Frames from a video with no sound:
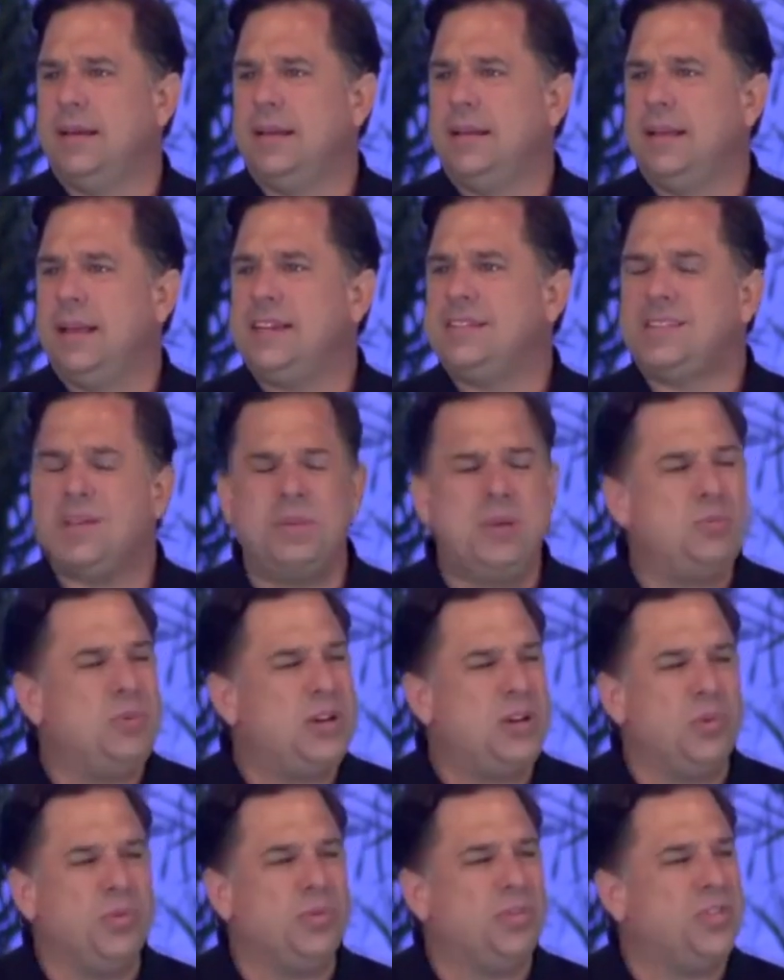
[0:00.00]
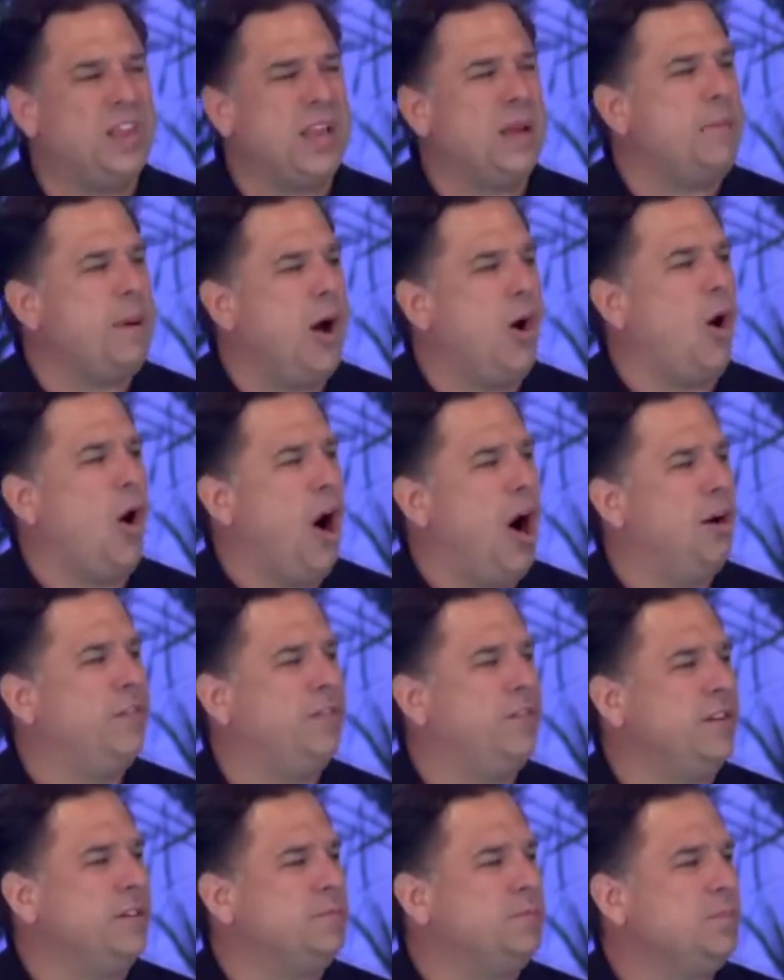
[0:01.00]
It's something we don't think about
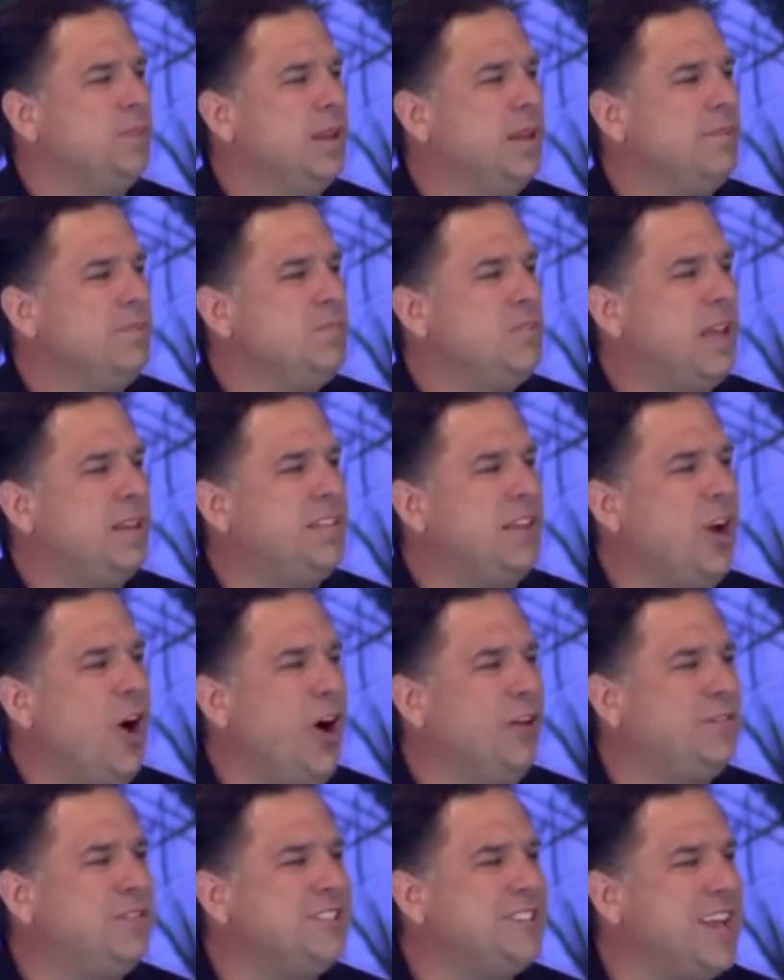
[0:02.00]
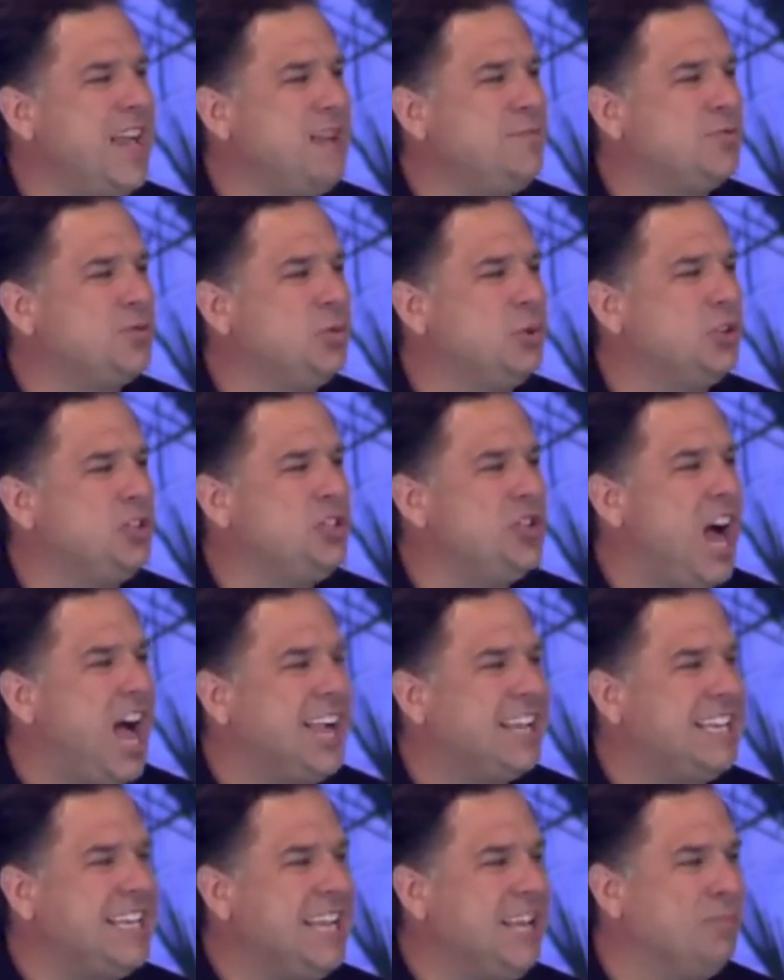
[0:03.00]
often. I think oftentimes we're
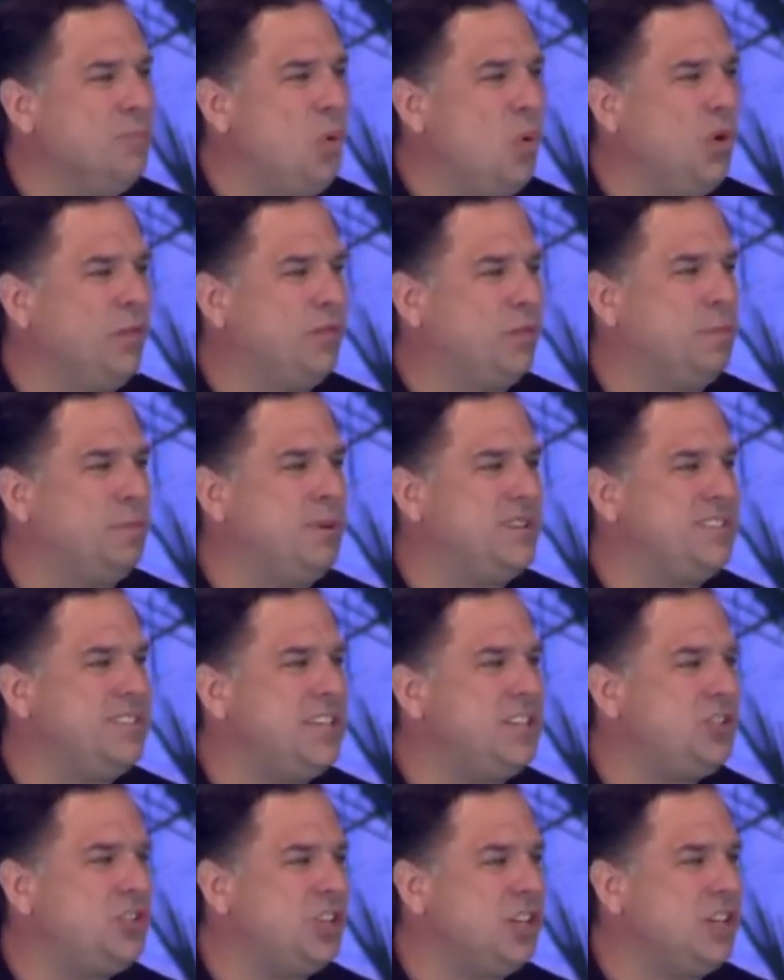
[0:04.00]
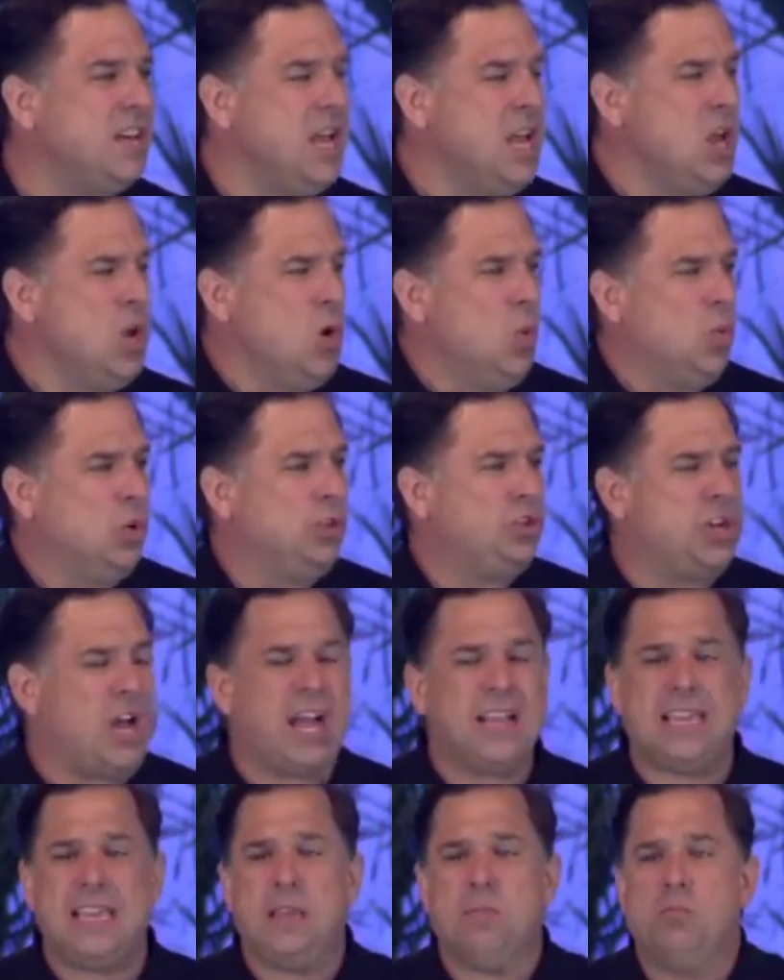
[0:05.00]
jockeying more for position, we're
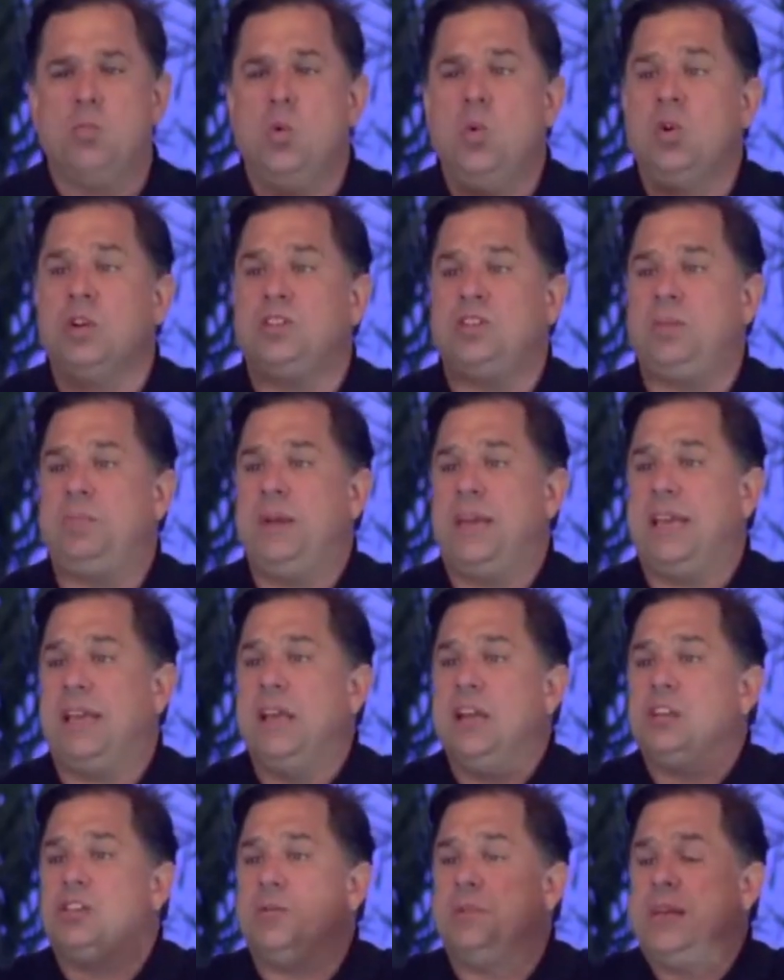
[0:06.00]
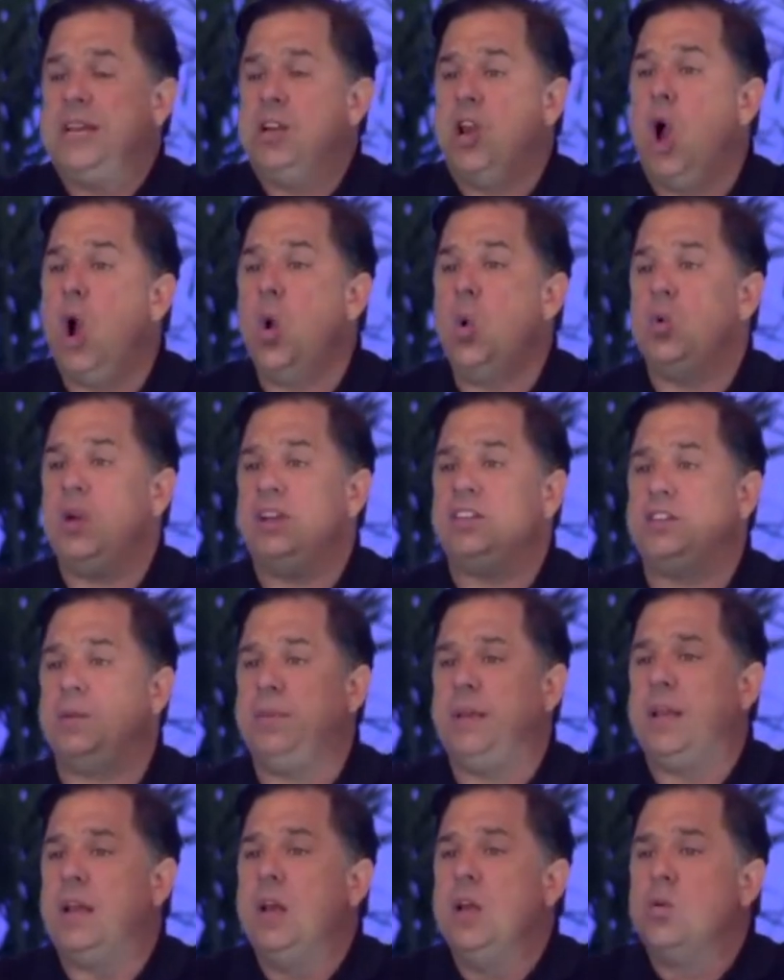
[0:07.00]
jockeying more to be known and to
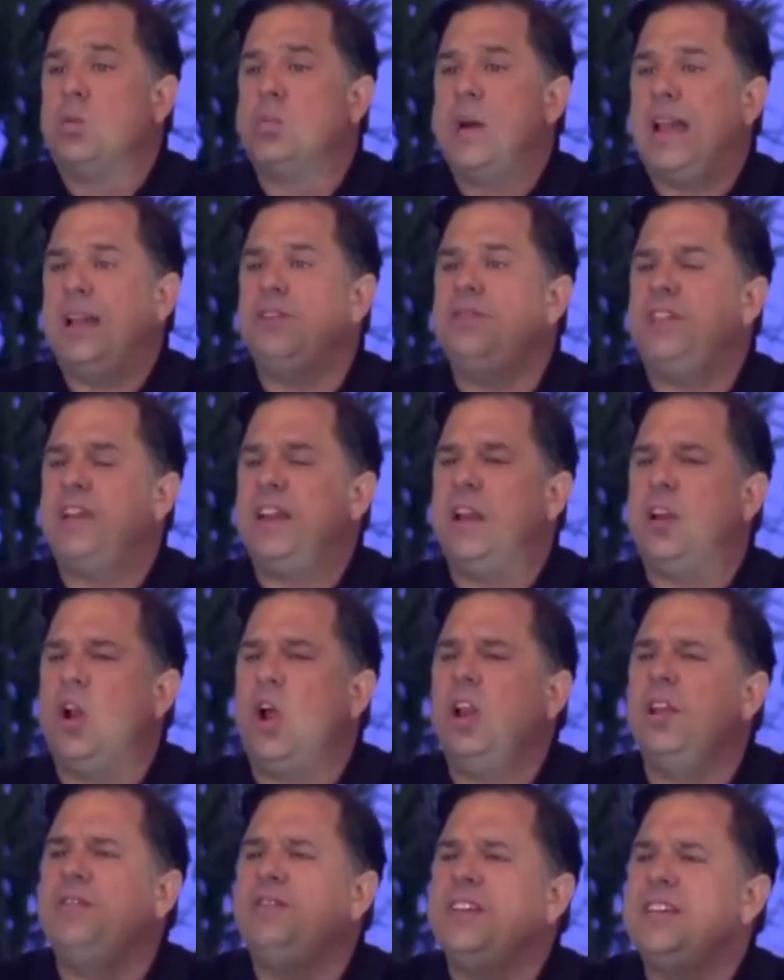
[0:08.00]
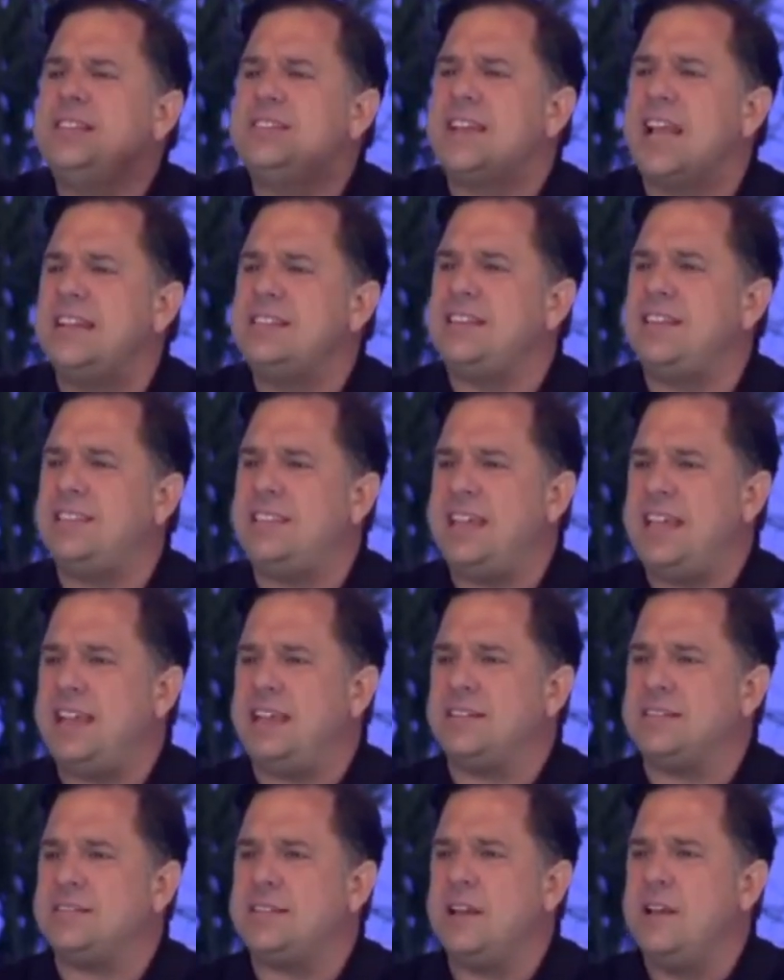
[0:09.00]
be relevant and all of these kinds of
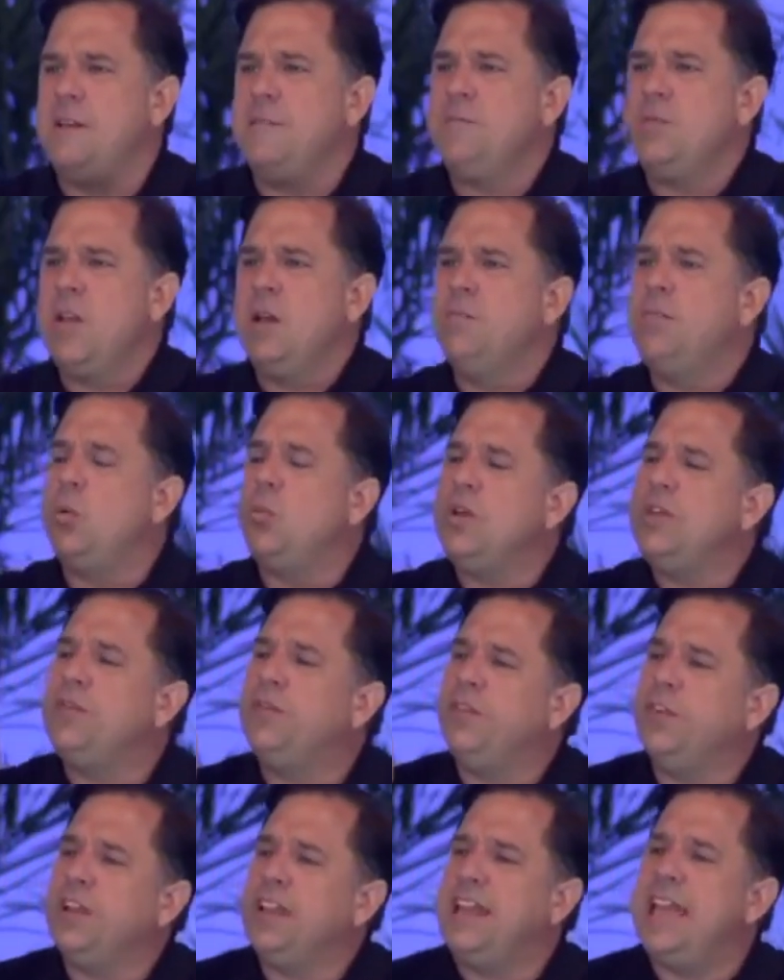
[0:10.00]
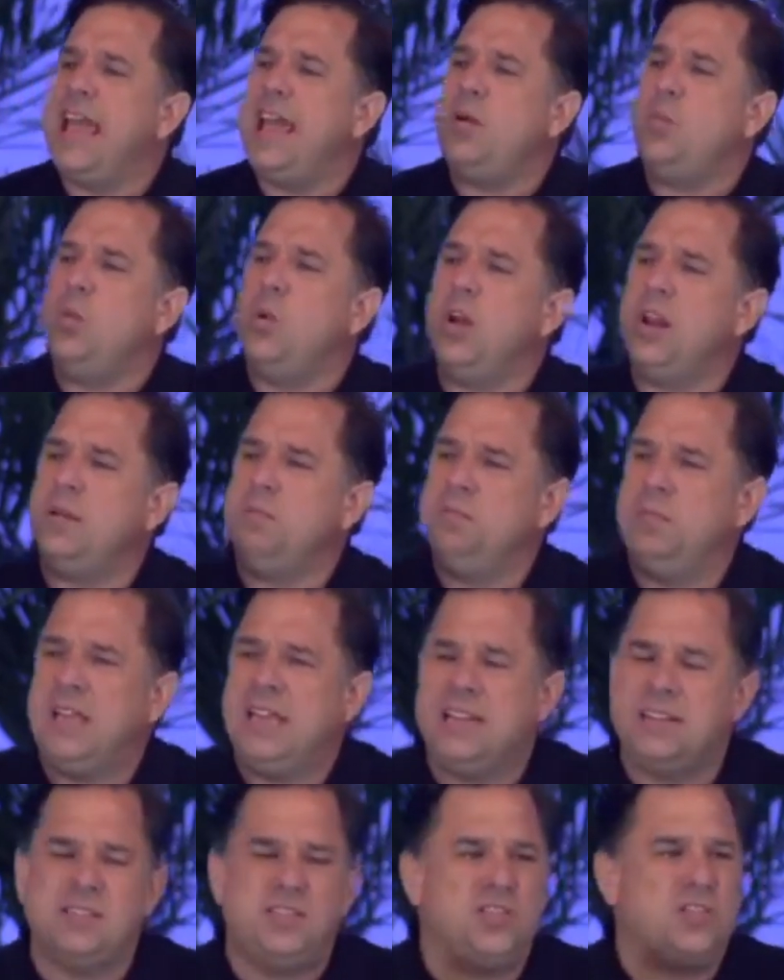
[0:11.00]
things, but we forget what it
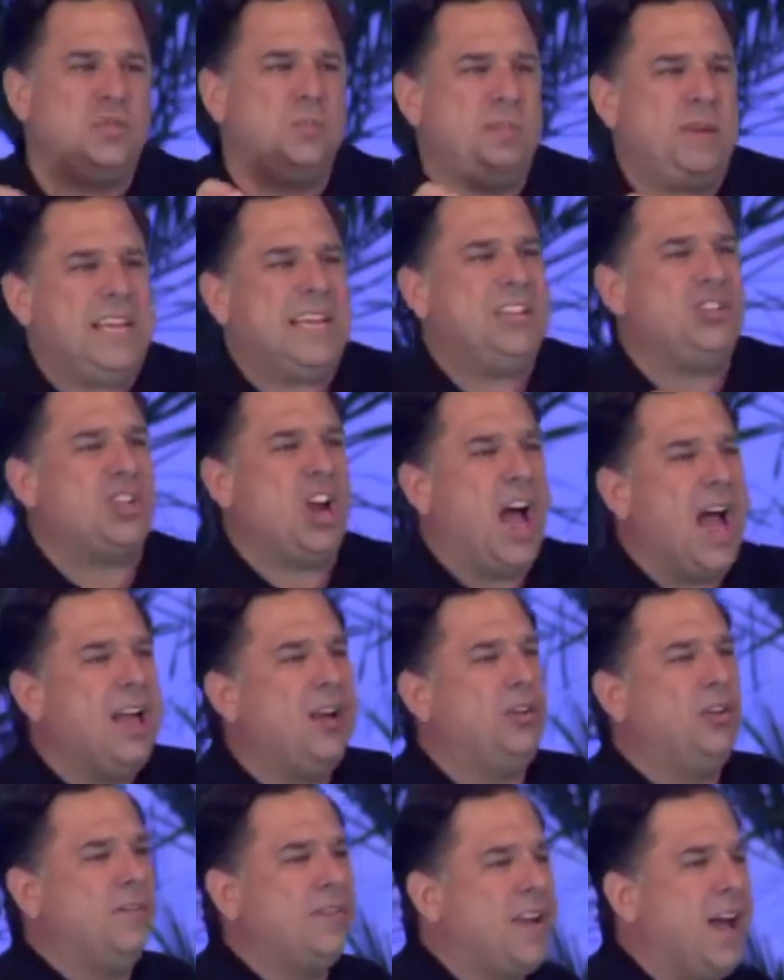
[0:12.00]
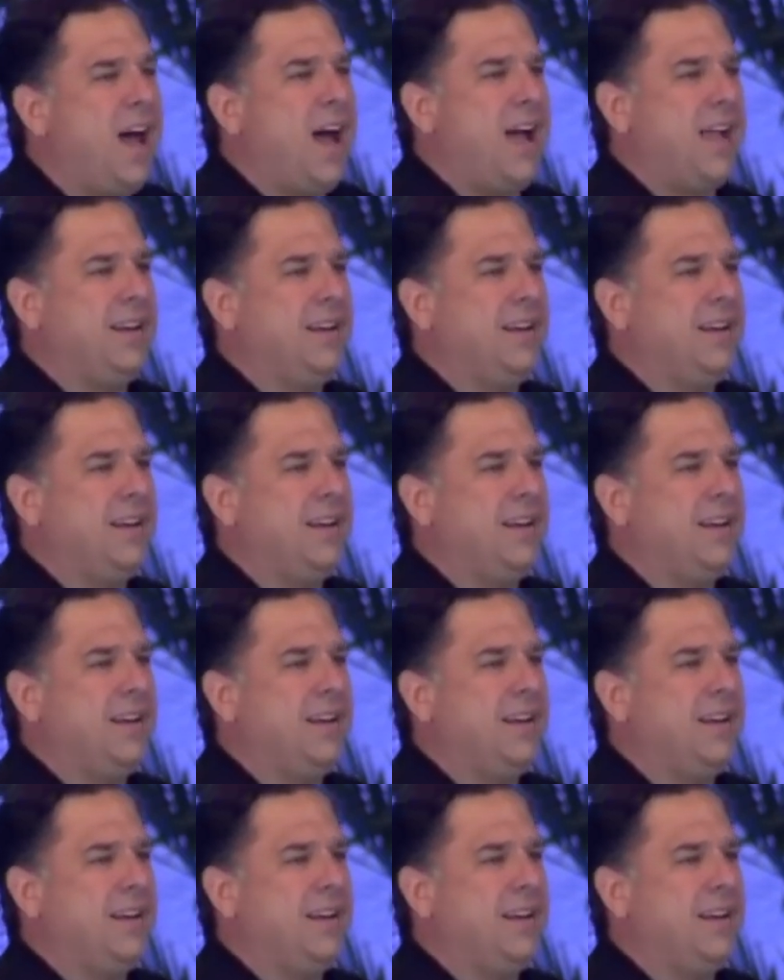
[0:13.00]
means to be a child of God.